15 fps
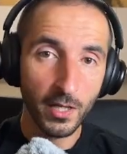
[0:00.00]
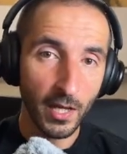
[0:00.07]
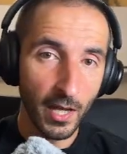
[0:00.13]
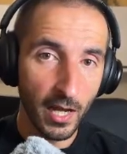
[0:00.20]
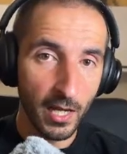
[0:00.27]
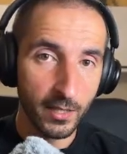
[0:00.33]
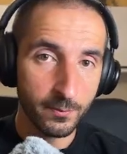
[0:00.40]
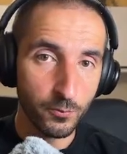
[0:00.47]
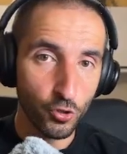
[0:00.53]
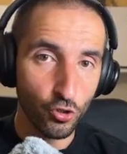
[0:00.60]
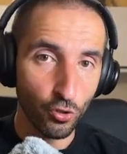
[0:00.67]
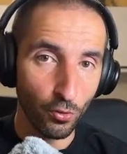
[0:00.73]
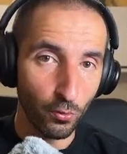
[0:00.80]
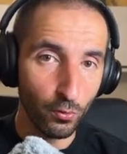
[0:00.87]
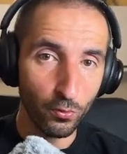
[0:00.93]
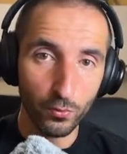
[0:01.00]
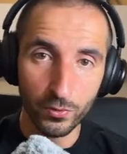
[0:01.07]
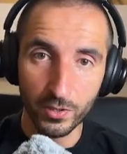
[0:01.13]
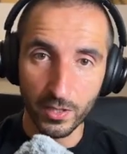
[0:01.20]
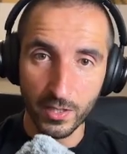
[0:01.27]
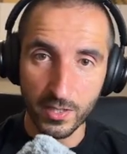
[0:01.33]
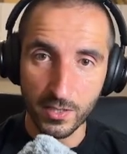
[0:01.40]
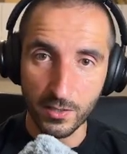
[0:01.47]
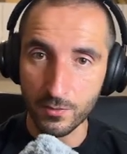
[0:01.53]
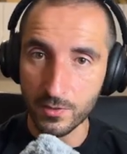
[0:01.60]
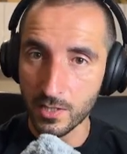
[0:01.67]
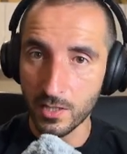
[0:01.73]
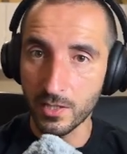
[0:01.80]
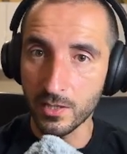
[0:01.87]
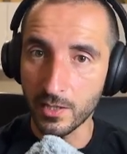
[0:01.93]
and let me show you the results
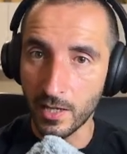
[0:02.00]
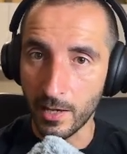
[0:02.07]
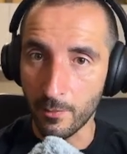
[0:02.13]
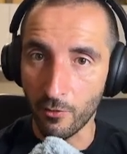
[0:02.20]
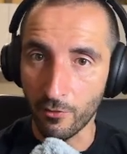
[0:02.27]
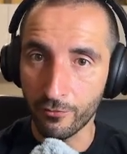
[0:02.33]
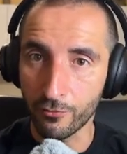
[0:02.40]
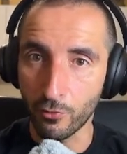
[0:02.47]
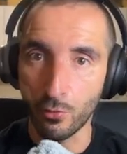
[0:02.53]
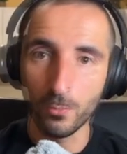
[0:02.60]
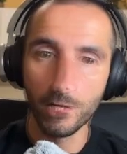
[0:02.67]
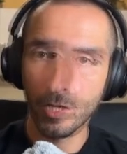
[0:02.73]
in MLflow.